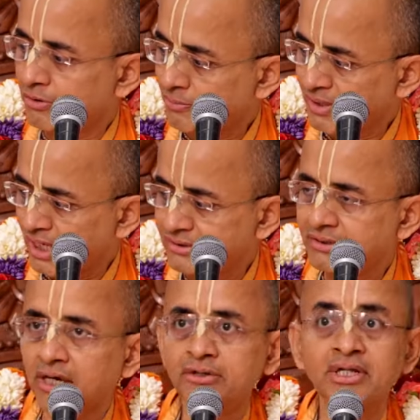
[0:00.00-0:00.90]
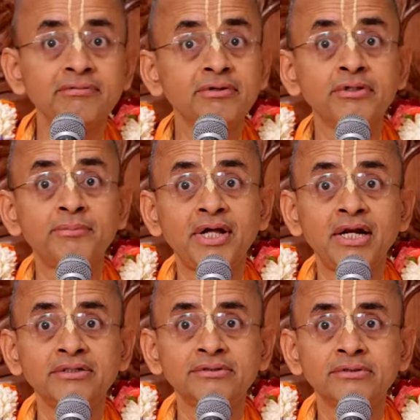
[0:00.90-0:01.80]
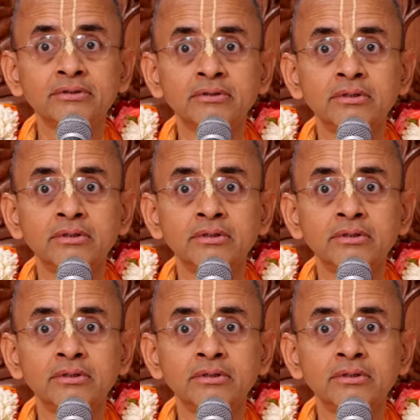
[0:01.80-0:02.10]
And Prabhupada asked, are you living with your parents?